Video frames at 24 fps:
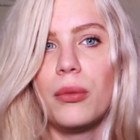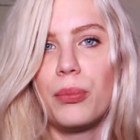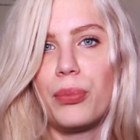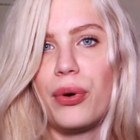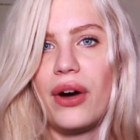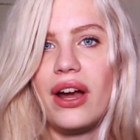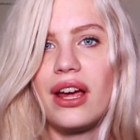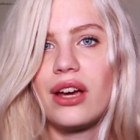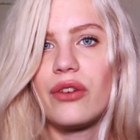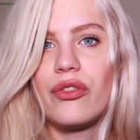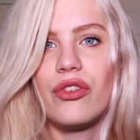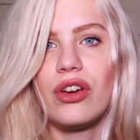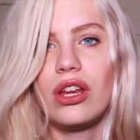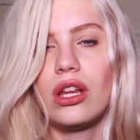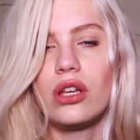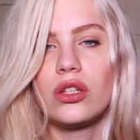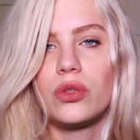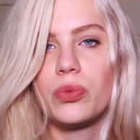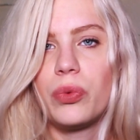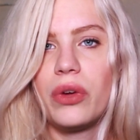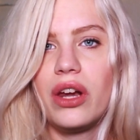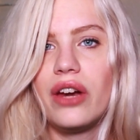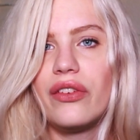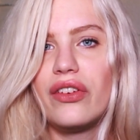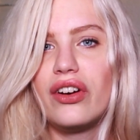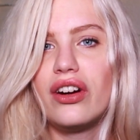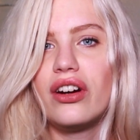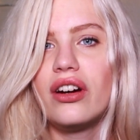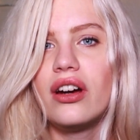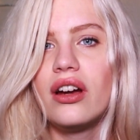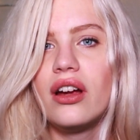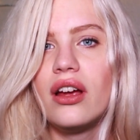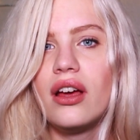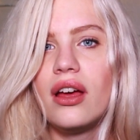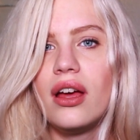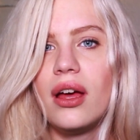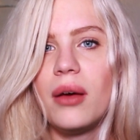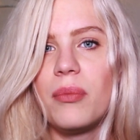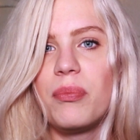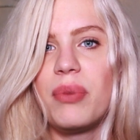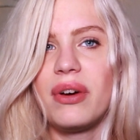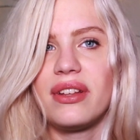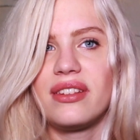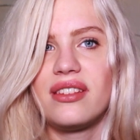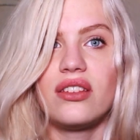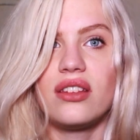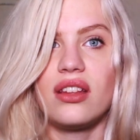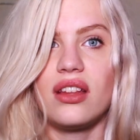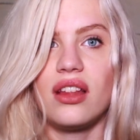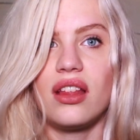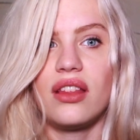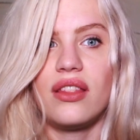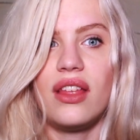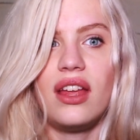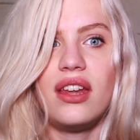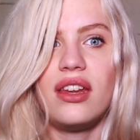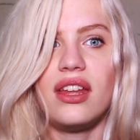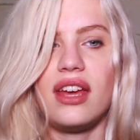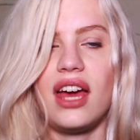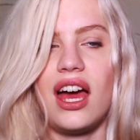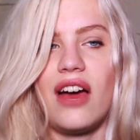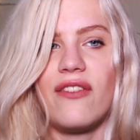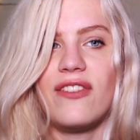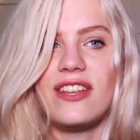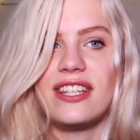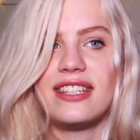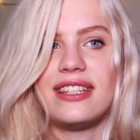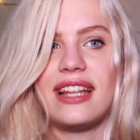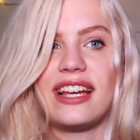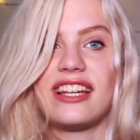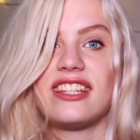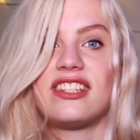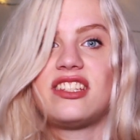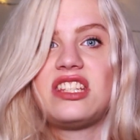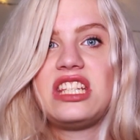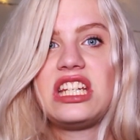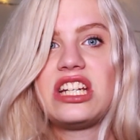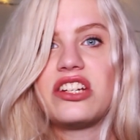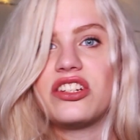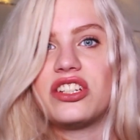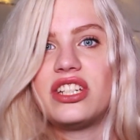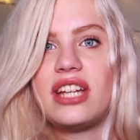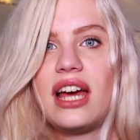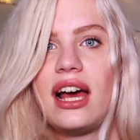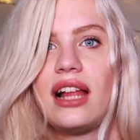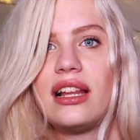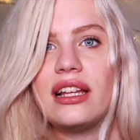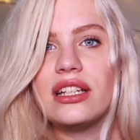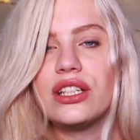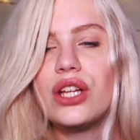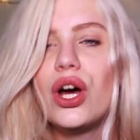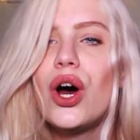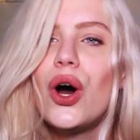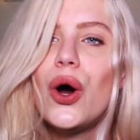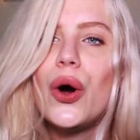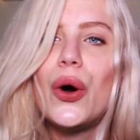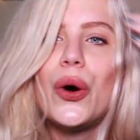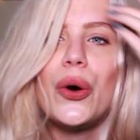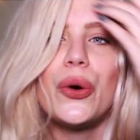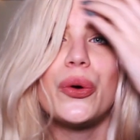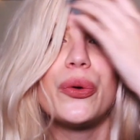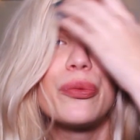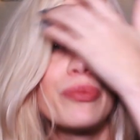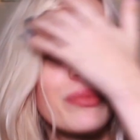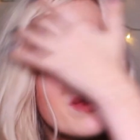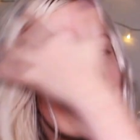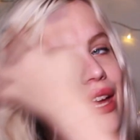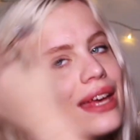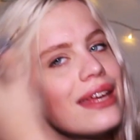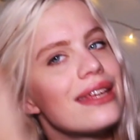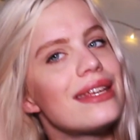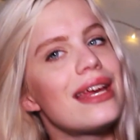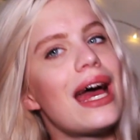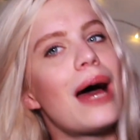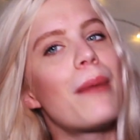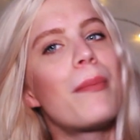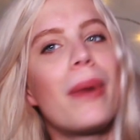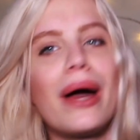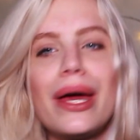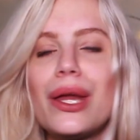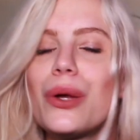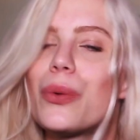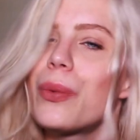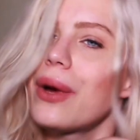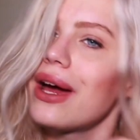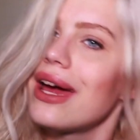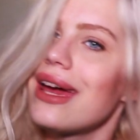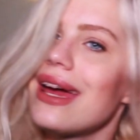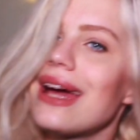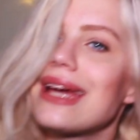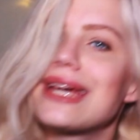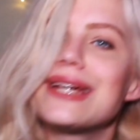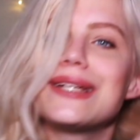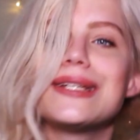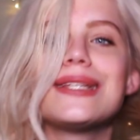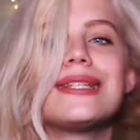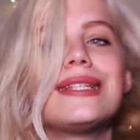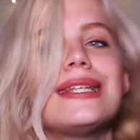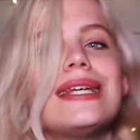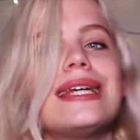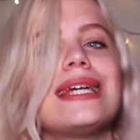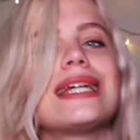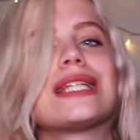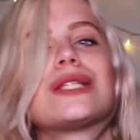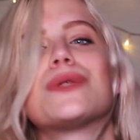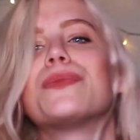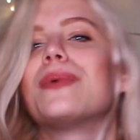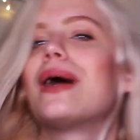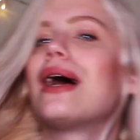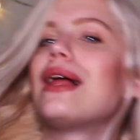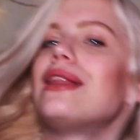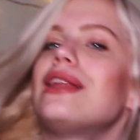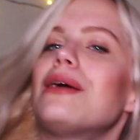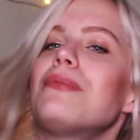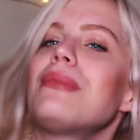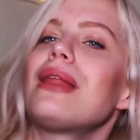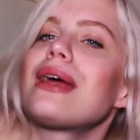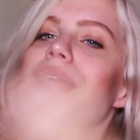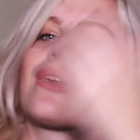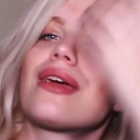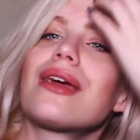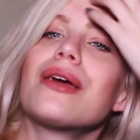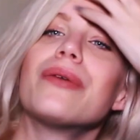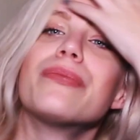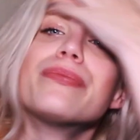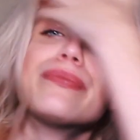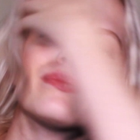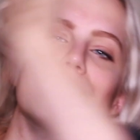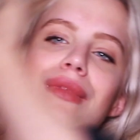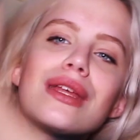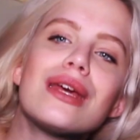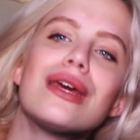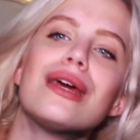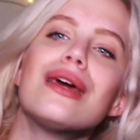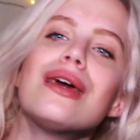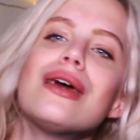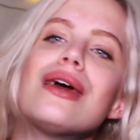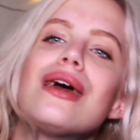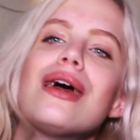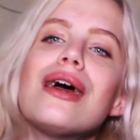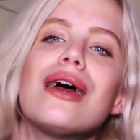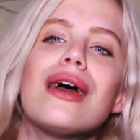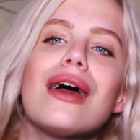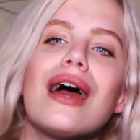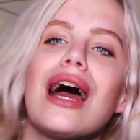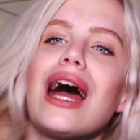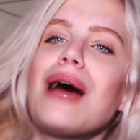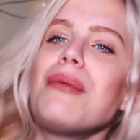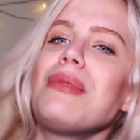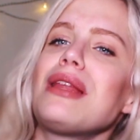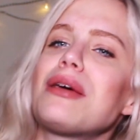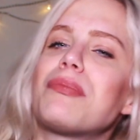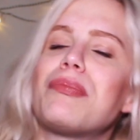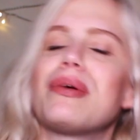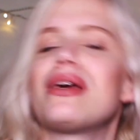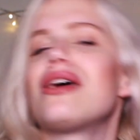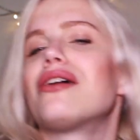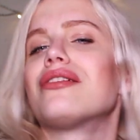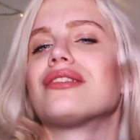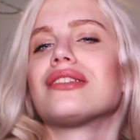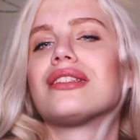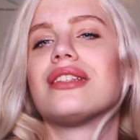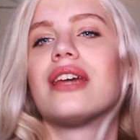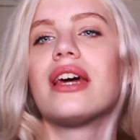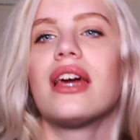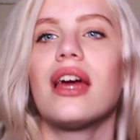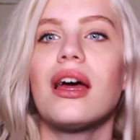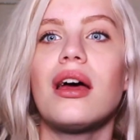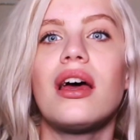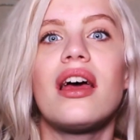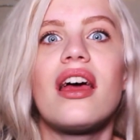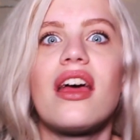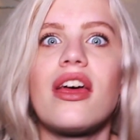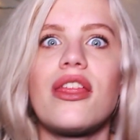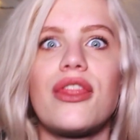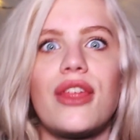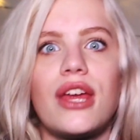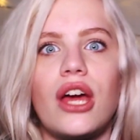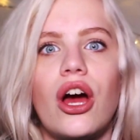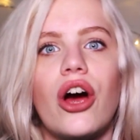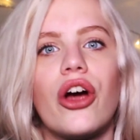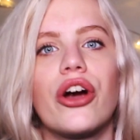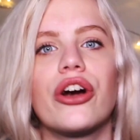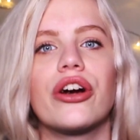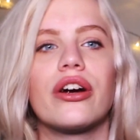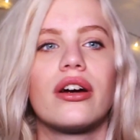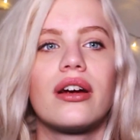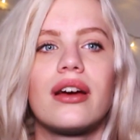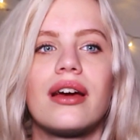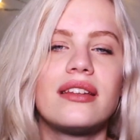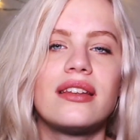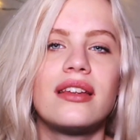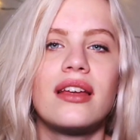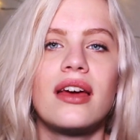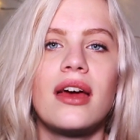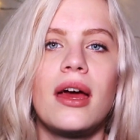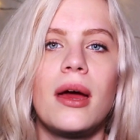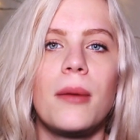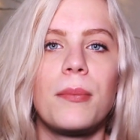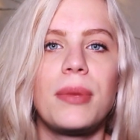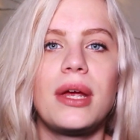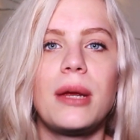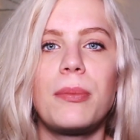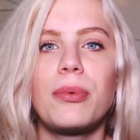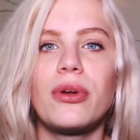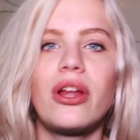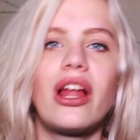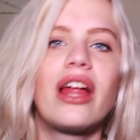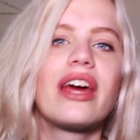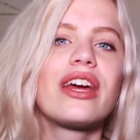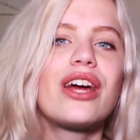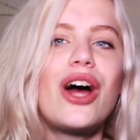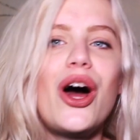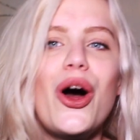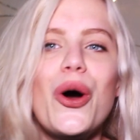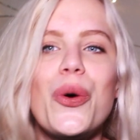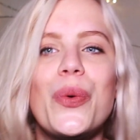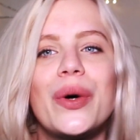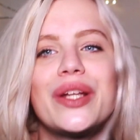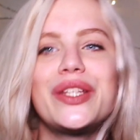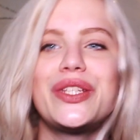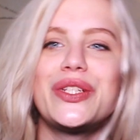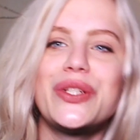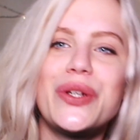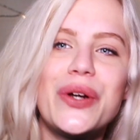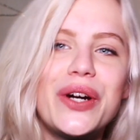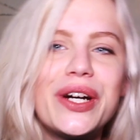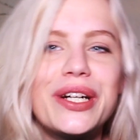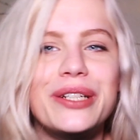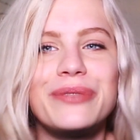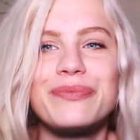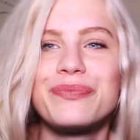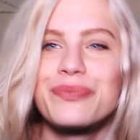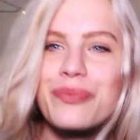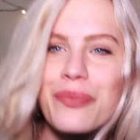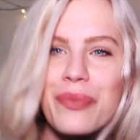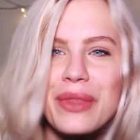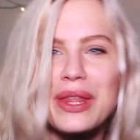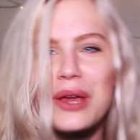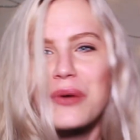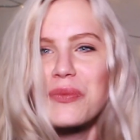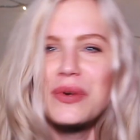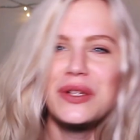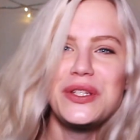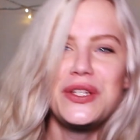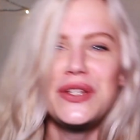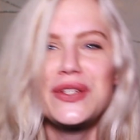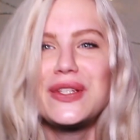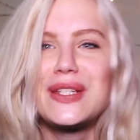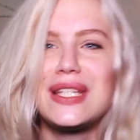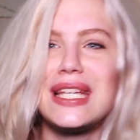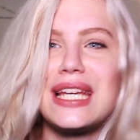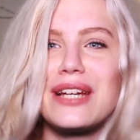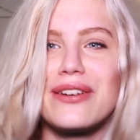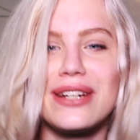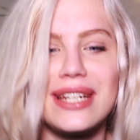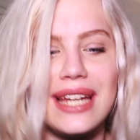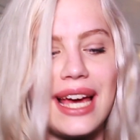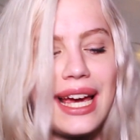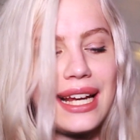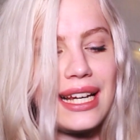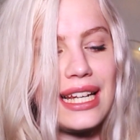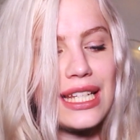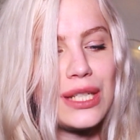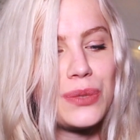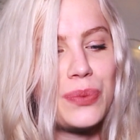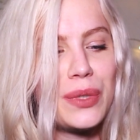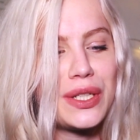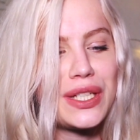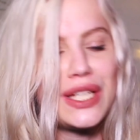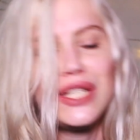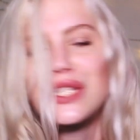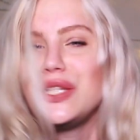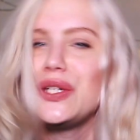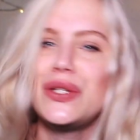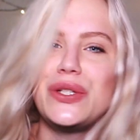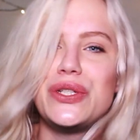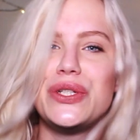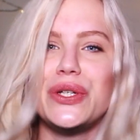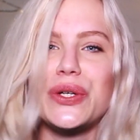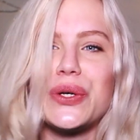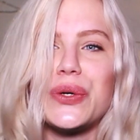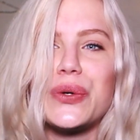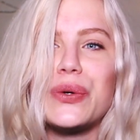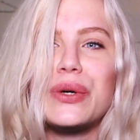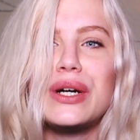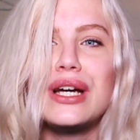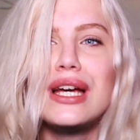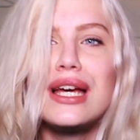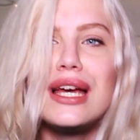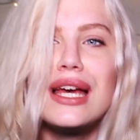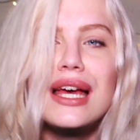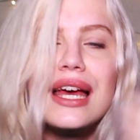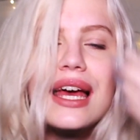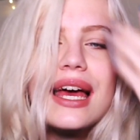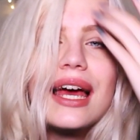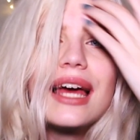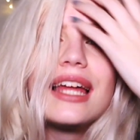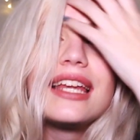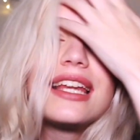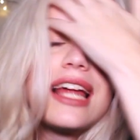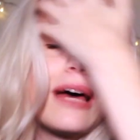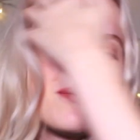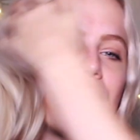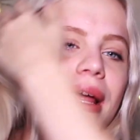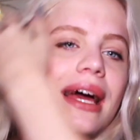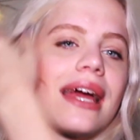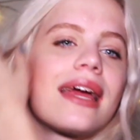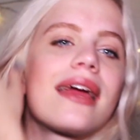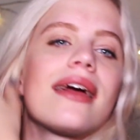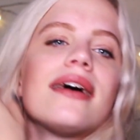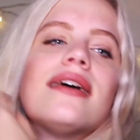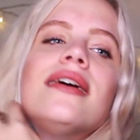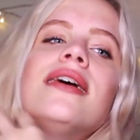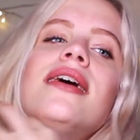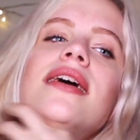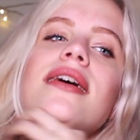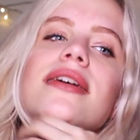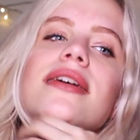prank videos, whatever. But then they have this like secret talent. Oh, yeah, by the way, I could sing as well. I'm like Beyonce, and they are. And people are like, oh, what's your secret, Agnes? What can you do? And I'm like,